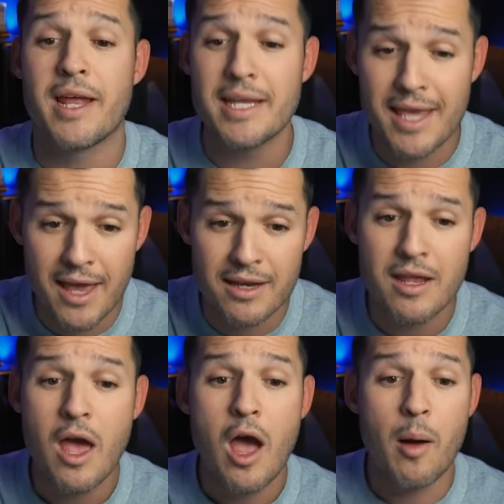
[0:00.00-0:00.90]
And
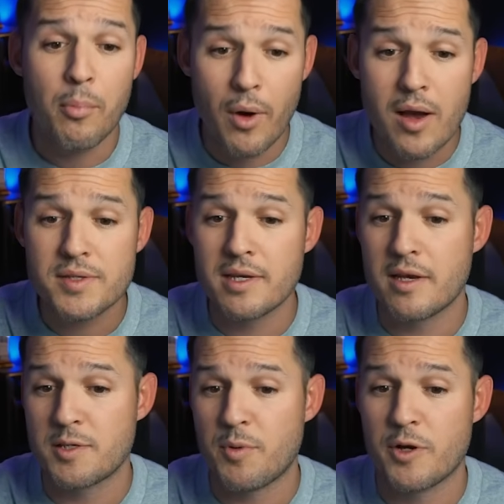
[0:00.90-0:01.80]
again, a browsing
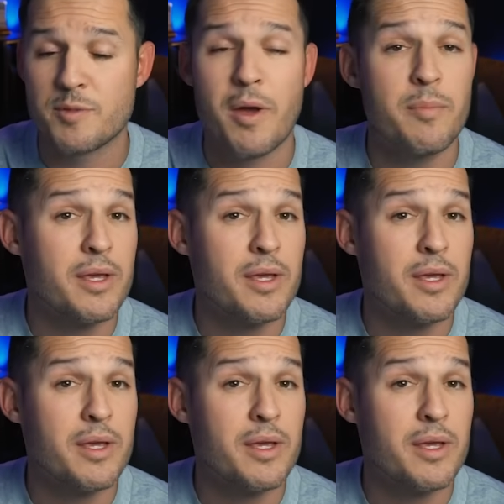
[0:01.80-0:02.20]
experience by